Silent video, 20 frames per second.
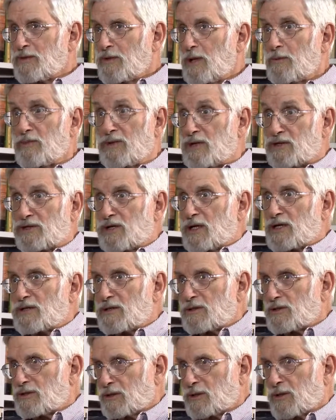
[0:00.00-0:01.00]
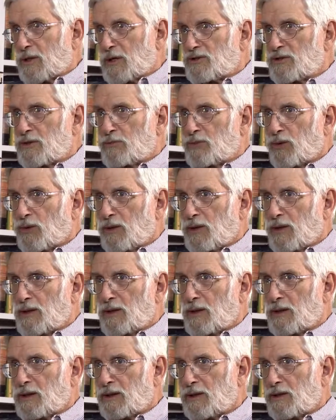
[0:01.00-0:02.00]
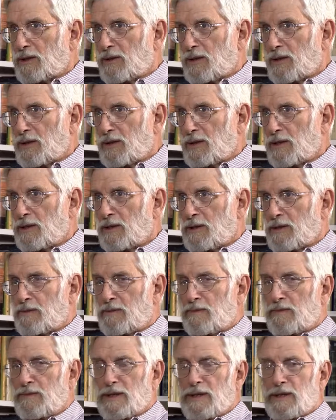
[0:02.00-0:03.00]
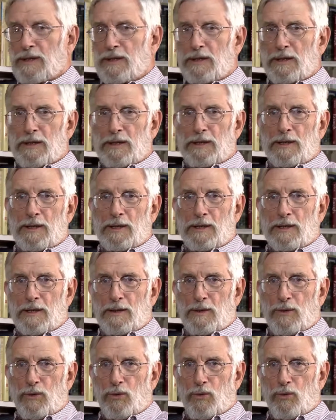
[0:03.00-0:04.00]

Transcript: immunizations across the board in our country um, uh,